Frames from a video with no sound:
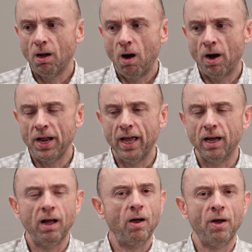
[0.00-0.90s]
on
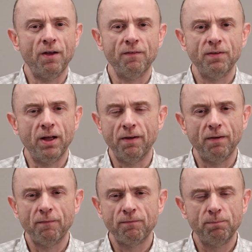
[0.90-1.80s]
a
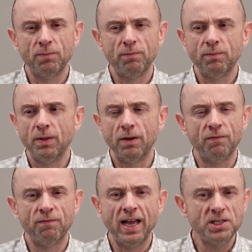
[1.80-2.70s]

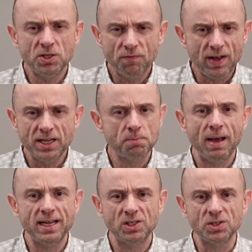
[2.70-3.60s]
face-to-face
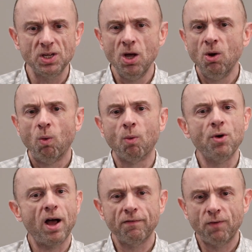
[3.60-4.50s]
basis where we're
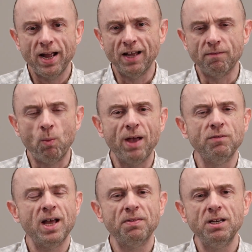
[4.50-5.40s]
not afraid of them. We have
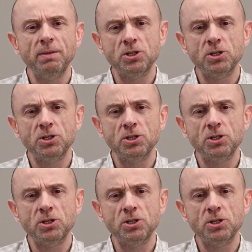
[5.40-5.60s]
nothing to be